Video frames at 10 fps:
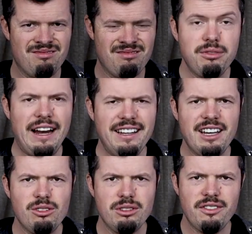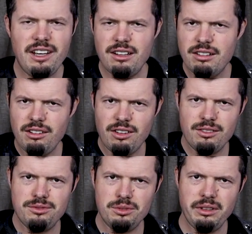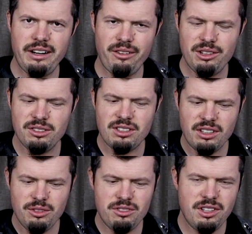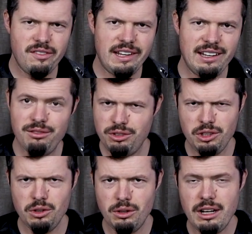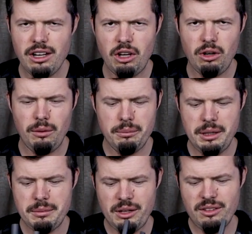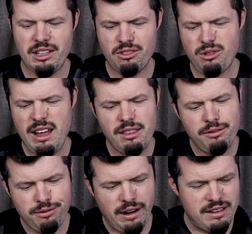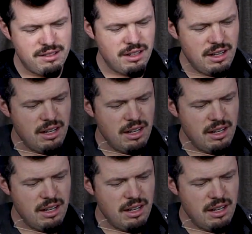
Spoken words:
Flanking all of that are the four aerials you see over here for your good old Nemo. And then around the front,